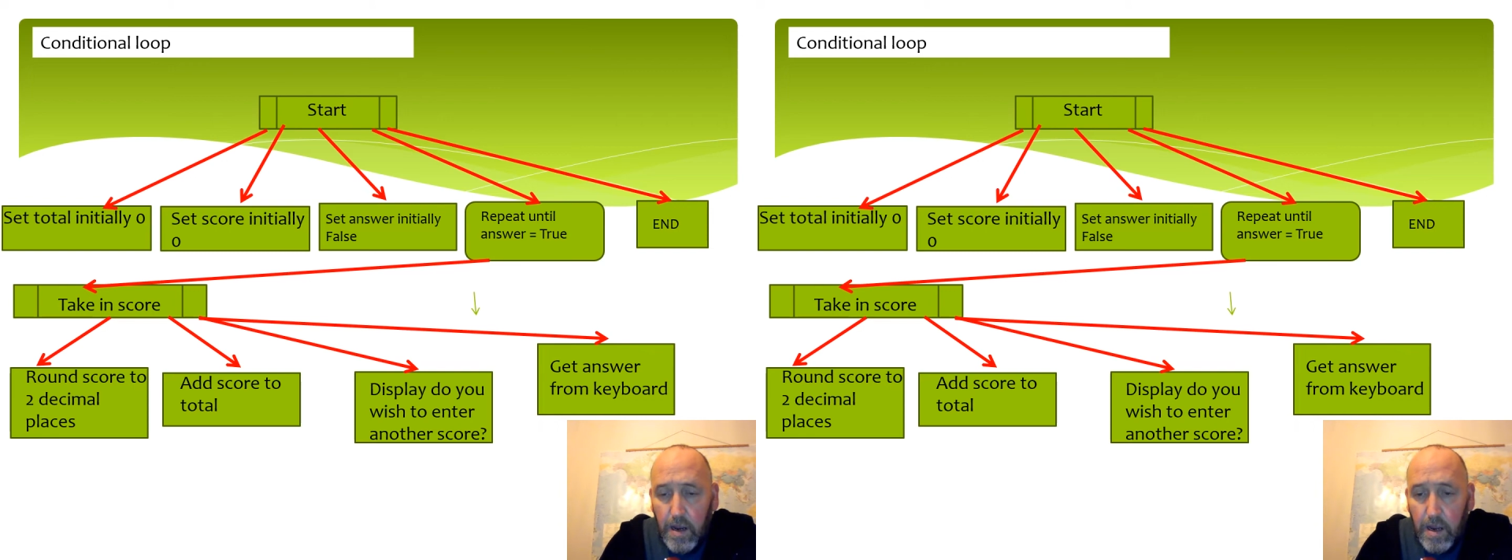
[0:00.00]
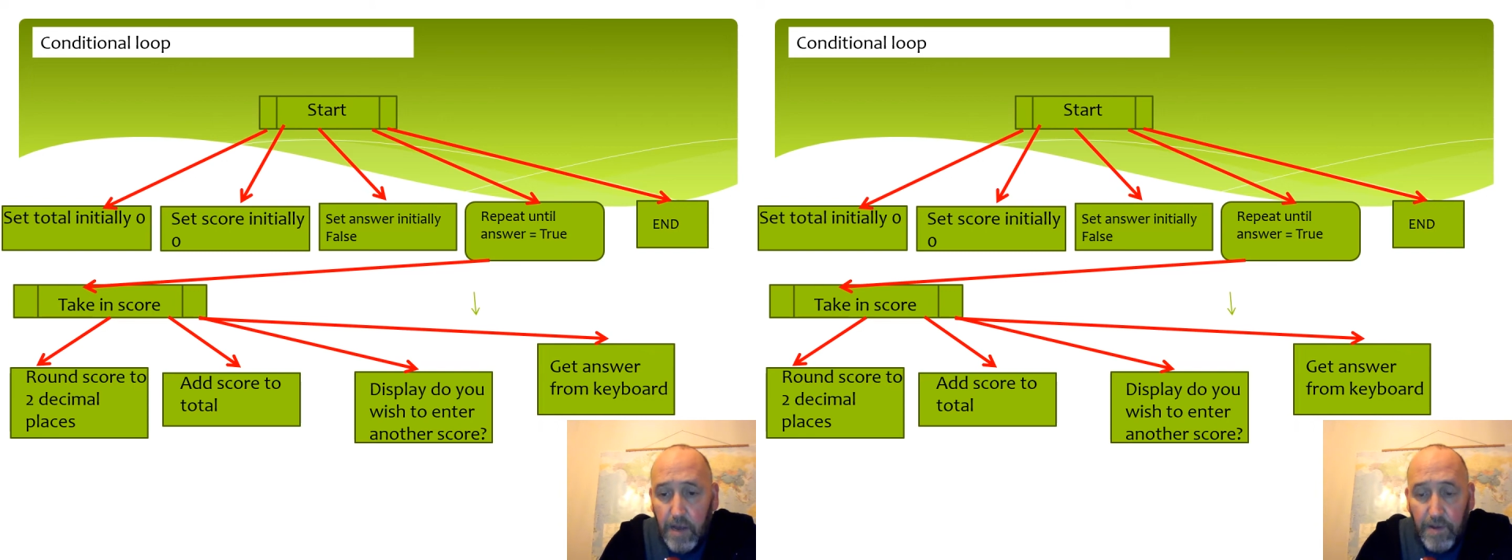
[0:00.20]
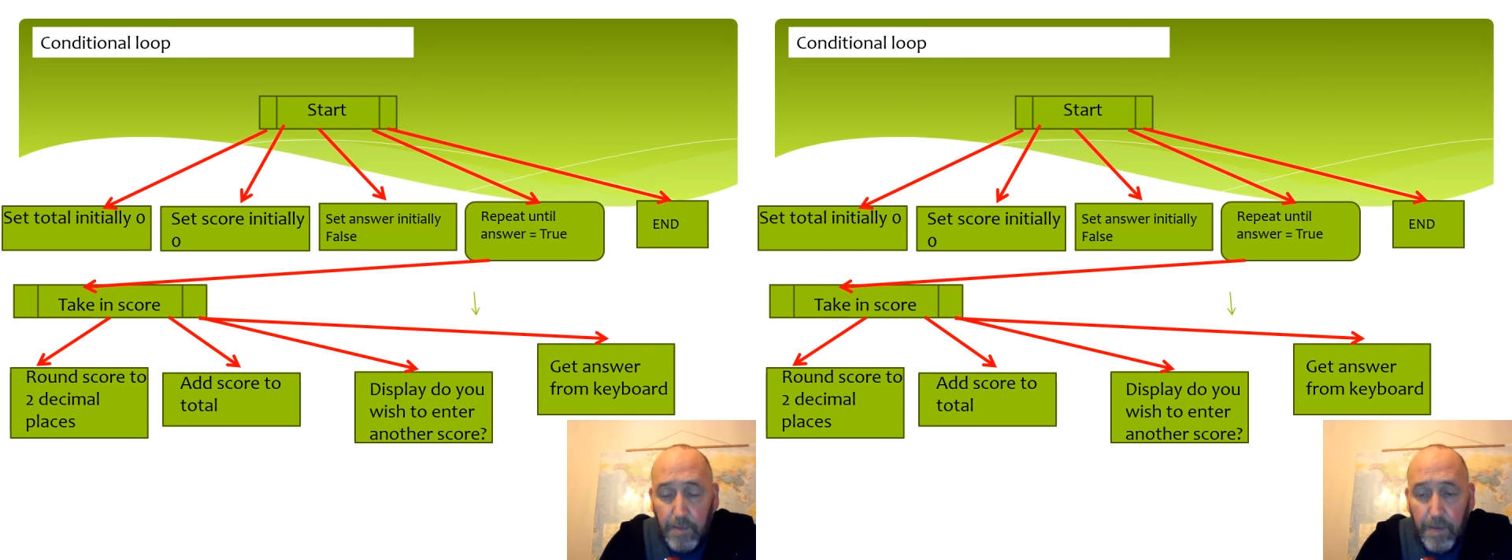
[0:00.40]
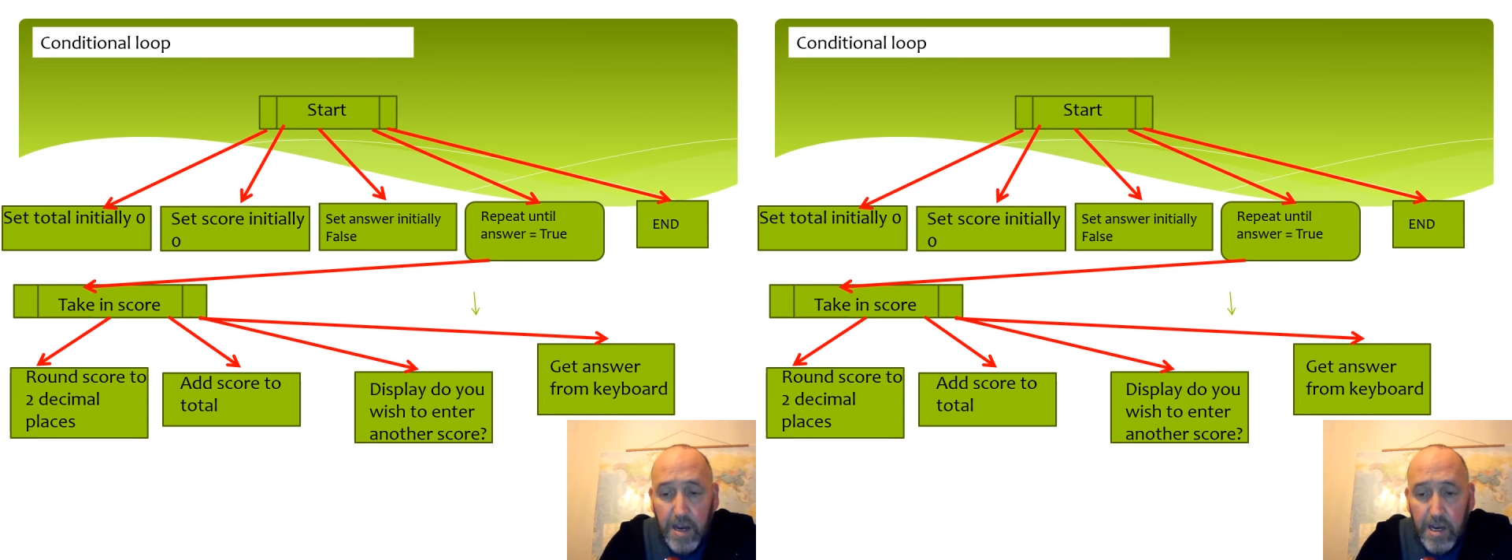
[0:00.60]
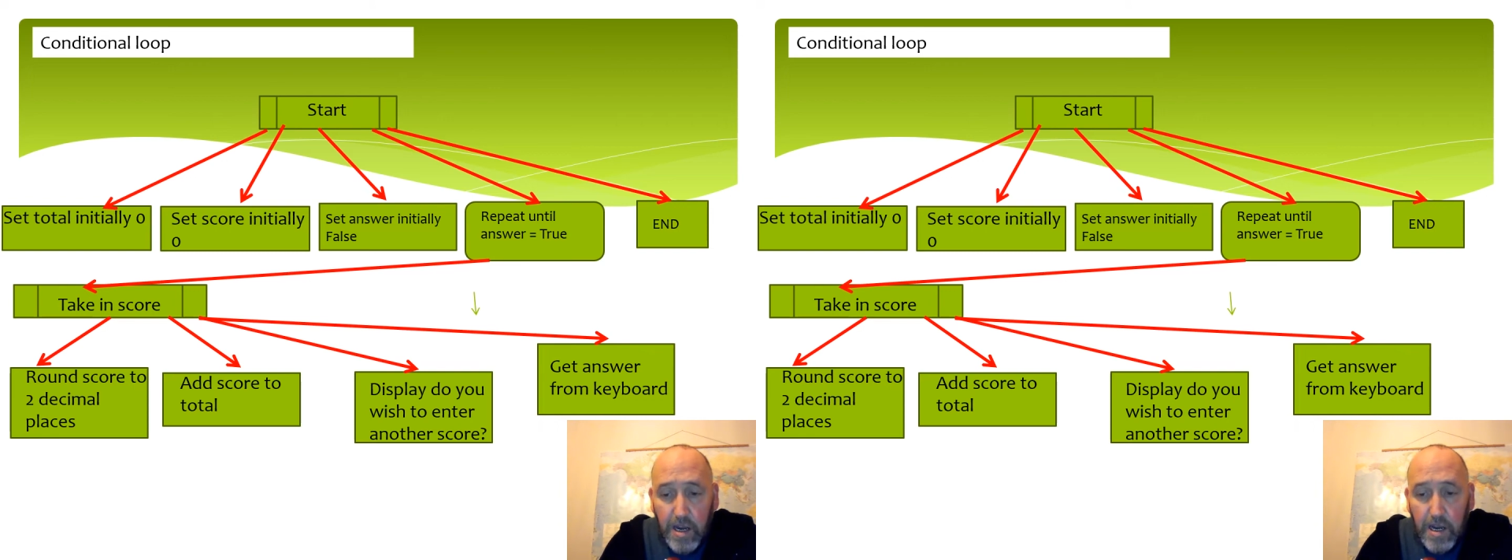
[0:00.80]
if the
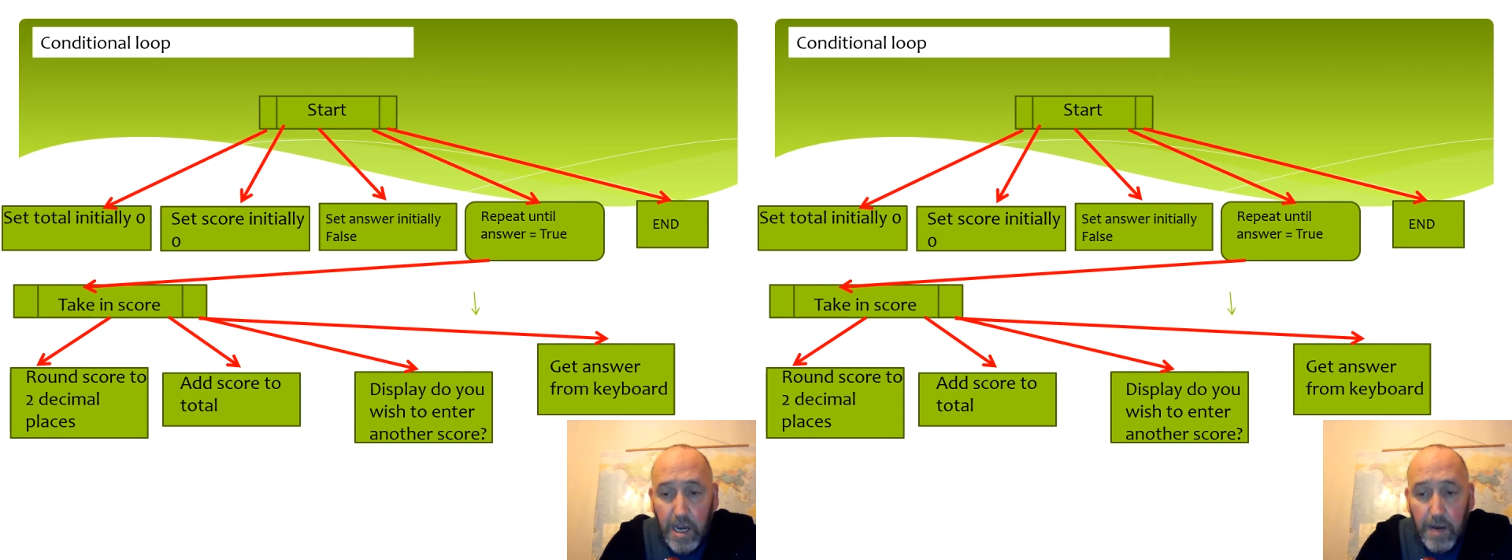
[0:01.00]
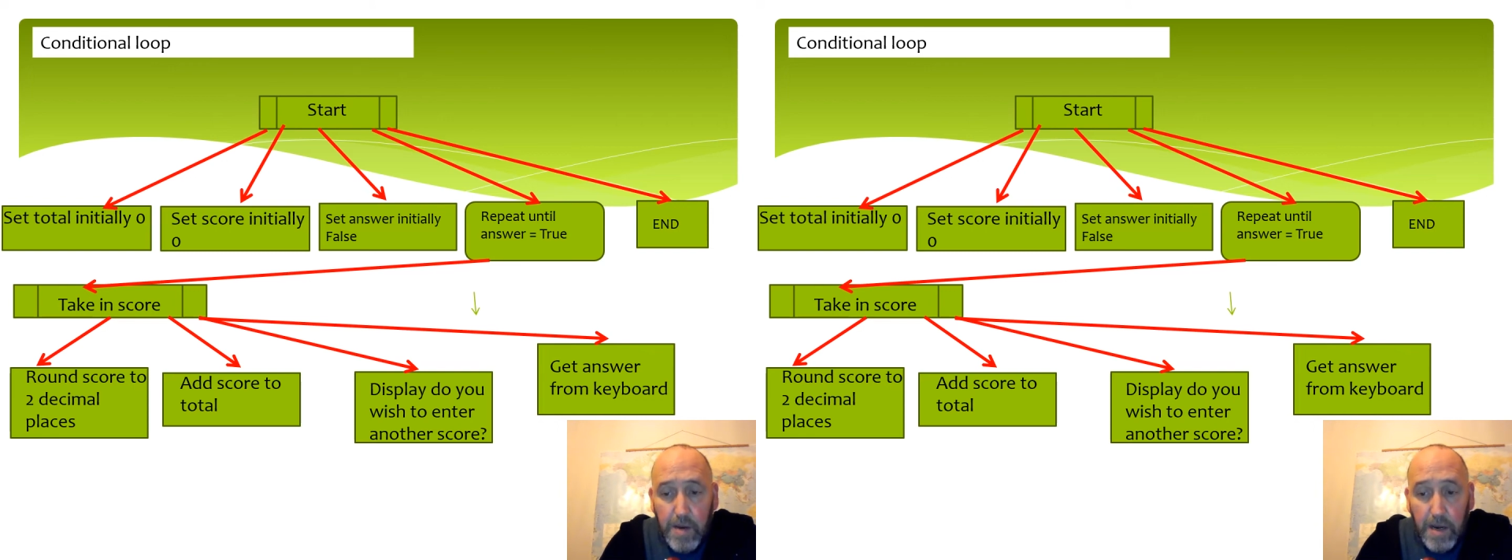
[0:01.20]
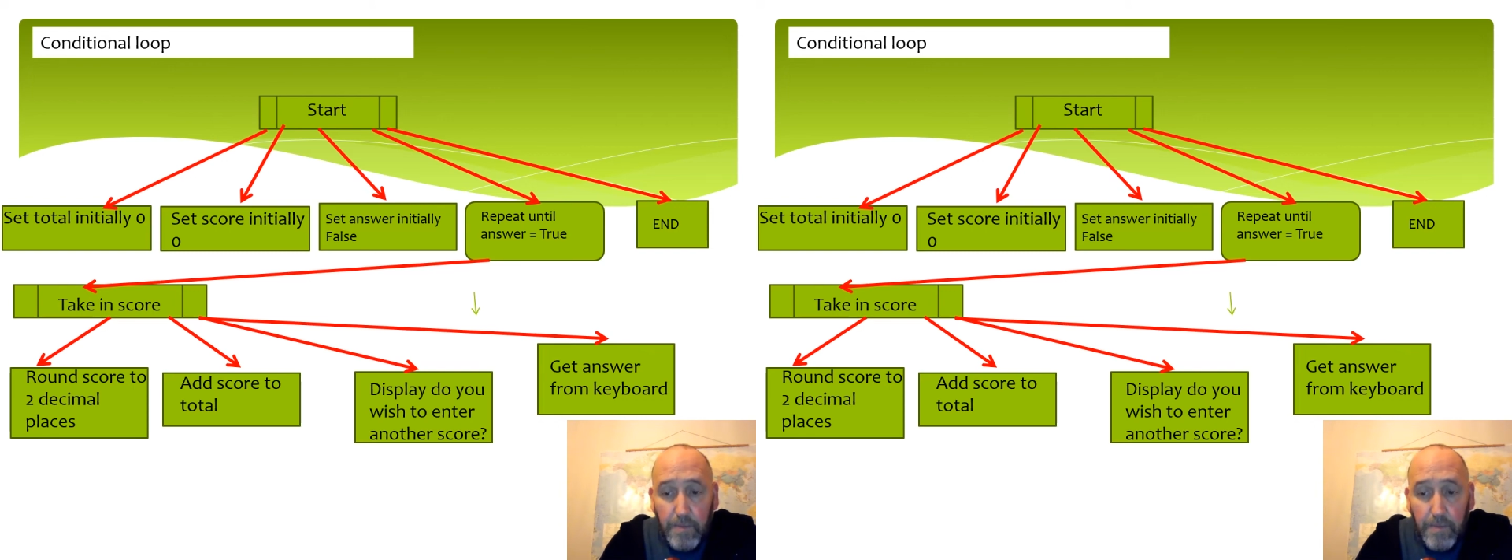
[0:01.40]
person types in,